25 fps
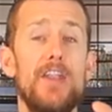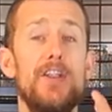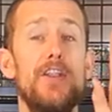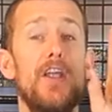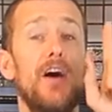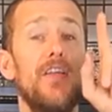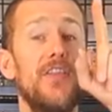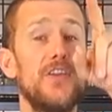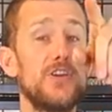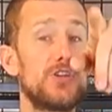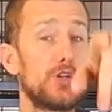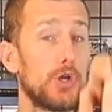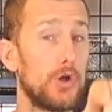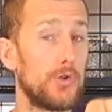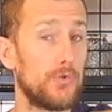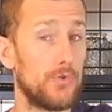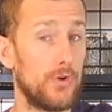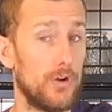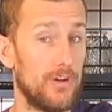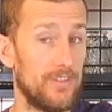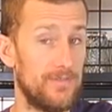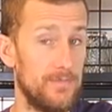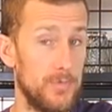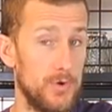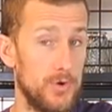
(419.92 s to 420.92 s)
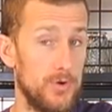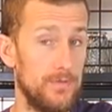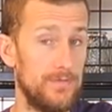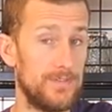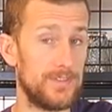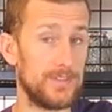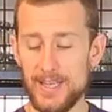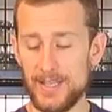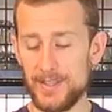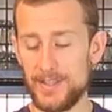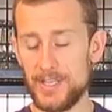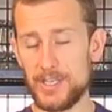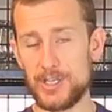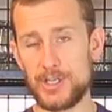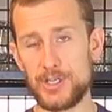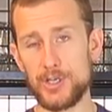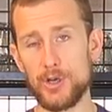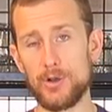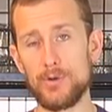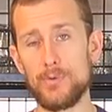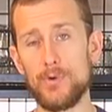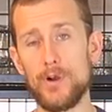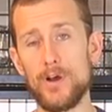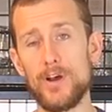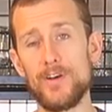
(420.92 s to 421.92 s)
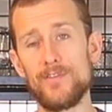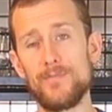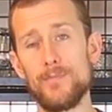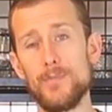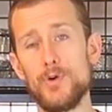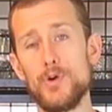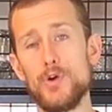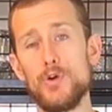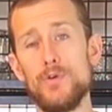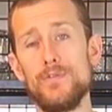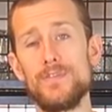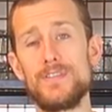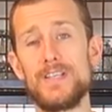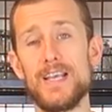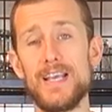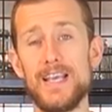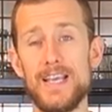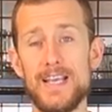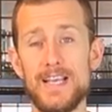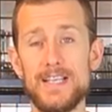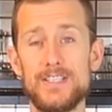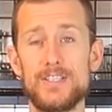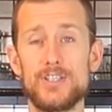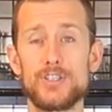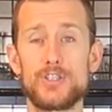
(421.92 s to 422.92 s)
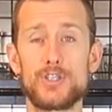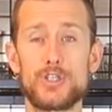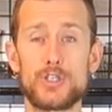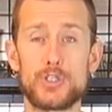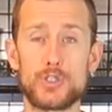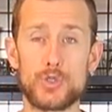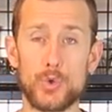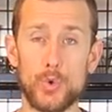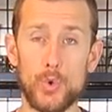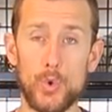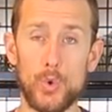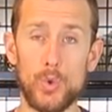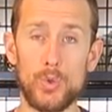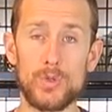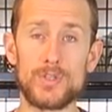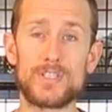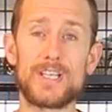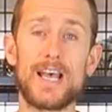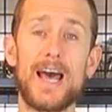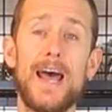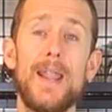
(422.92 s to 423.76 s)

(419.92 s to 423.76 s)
another genre of moves. This genre of moves is stalls